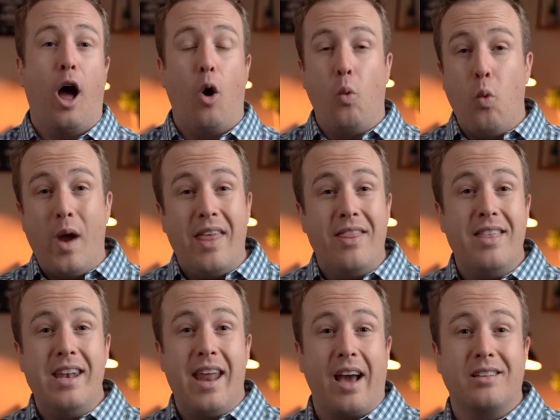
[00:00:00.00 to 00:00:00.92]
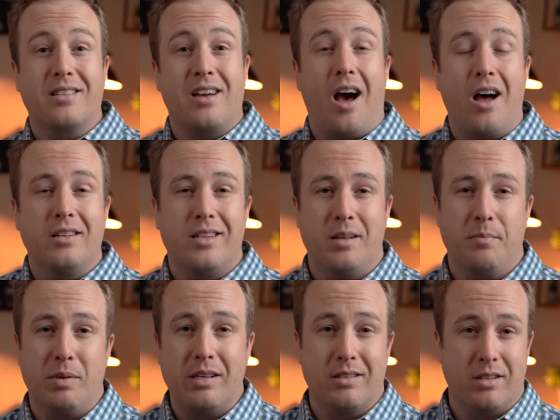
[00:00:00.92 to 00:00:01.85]
when the next content
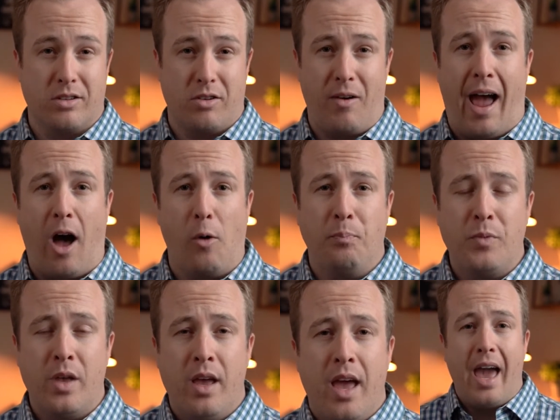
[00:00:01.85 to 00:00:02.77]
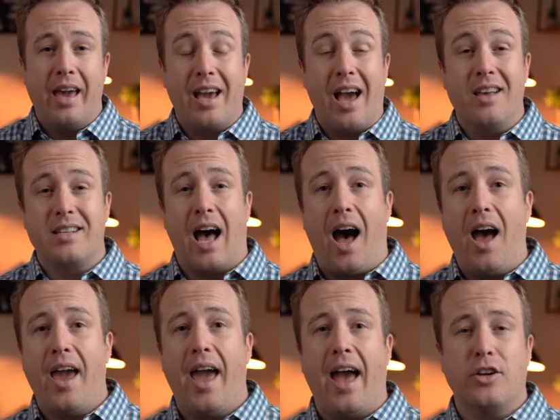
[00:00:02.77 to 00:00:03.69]
pieces are out. And guys,
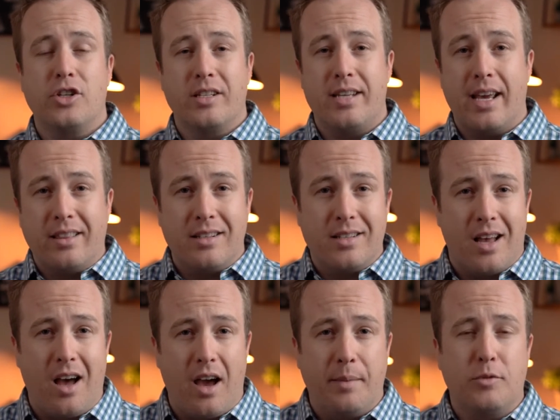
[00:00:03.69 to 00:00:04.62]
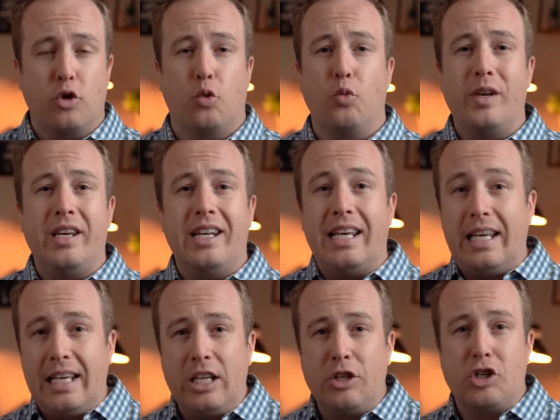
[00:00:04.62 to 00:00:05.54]
I actually take the time to read
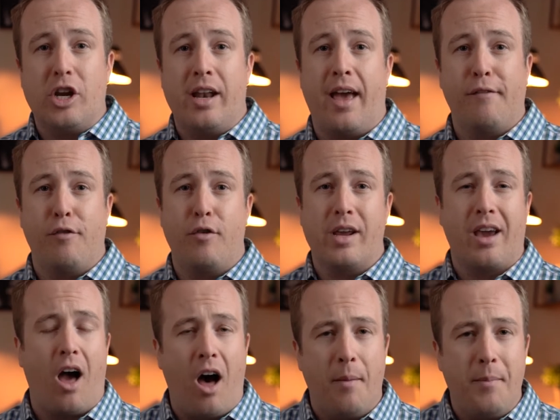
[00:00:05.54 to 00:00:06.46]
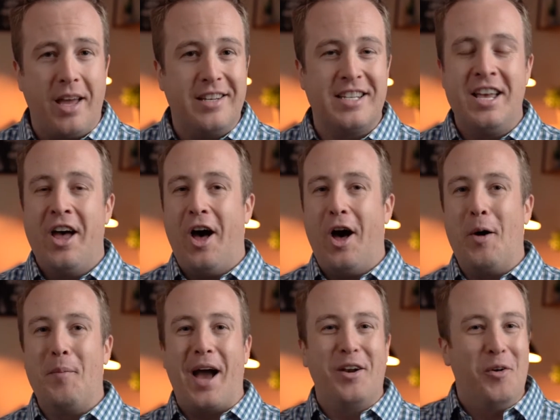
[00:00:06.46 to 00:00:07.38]
each and every comment.
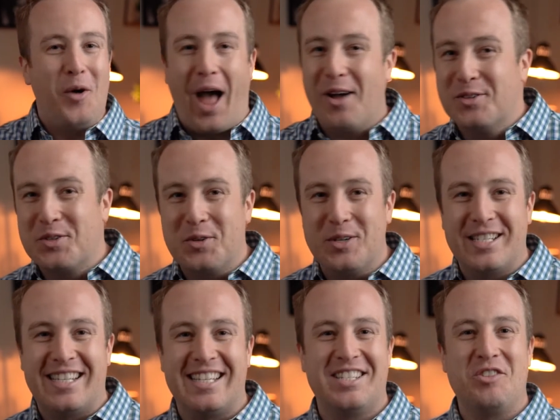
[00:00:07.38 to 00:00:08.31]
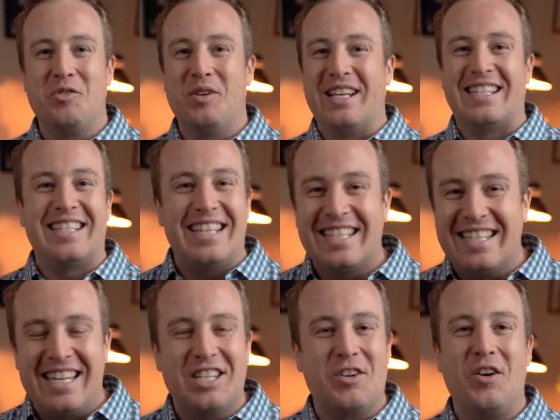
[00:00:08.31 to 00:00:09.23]
I don't outsource this to an
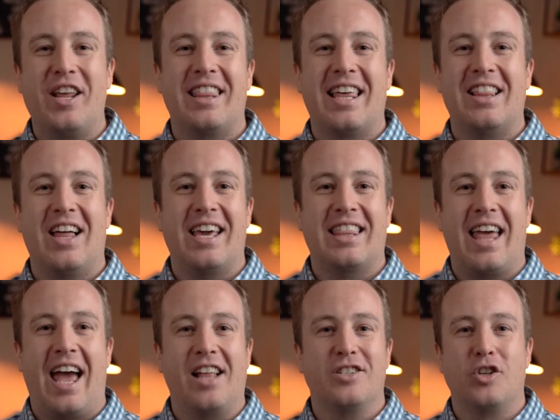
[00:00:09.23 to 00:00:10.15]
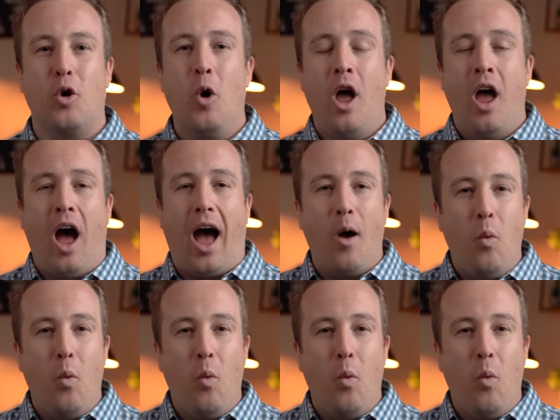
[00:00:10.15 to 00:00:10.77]
assistant or anything like that. So I